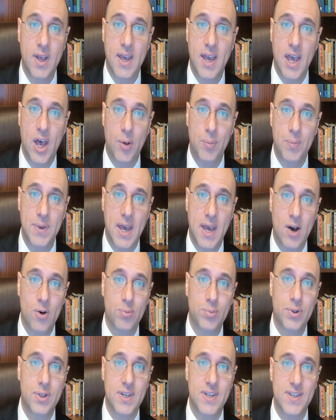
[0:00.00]
Help me out,
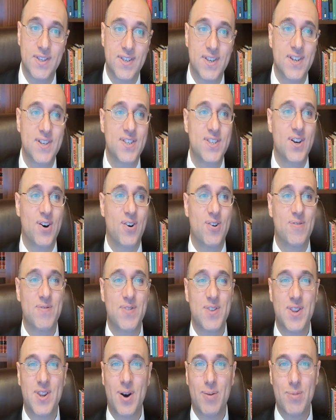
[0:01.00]
please. So,
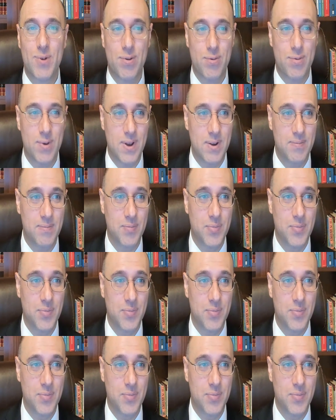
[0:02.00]
number three